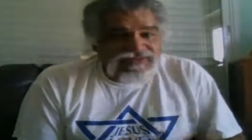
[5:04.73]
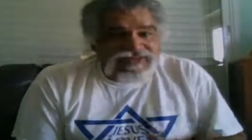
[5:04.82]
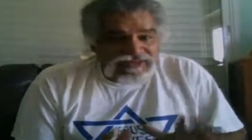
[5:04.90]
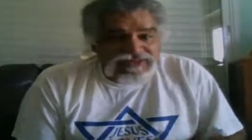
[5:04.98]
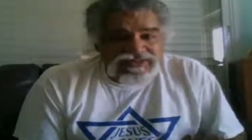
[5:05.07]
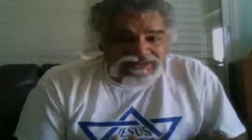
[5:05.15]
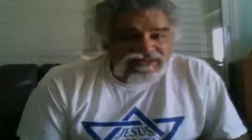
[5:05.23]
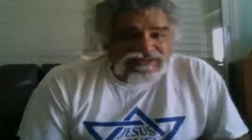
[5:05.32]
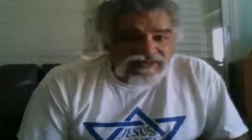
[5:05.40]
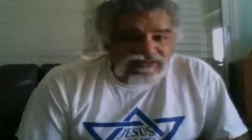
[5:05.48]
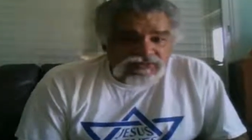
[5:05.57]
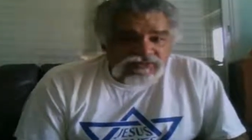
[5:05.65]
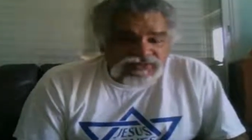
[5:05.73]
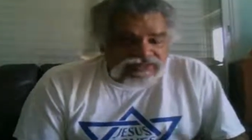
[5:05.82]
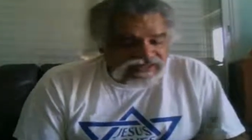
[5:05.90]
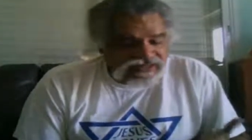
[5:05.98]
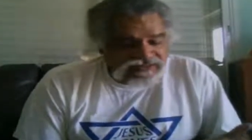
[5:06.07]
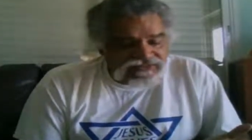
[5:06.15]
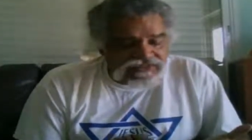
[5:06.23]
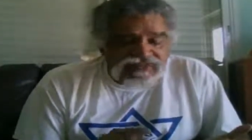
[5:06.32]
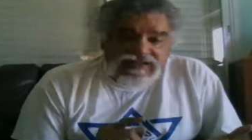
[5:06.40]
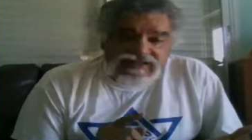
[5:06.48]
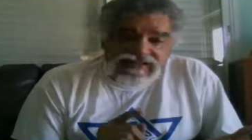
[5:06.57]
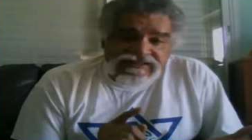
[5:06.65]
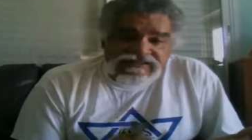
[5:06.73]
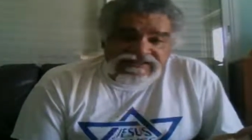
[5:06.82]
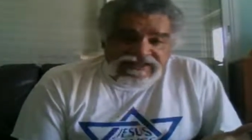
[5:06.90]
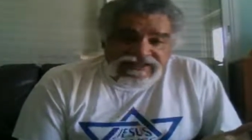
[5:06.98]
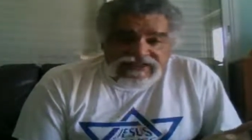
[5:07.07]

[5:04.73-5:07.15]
there's a few things you need to realize.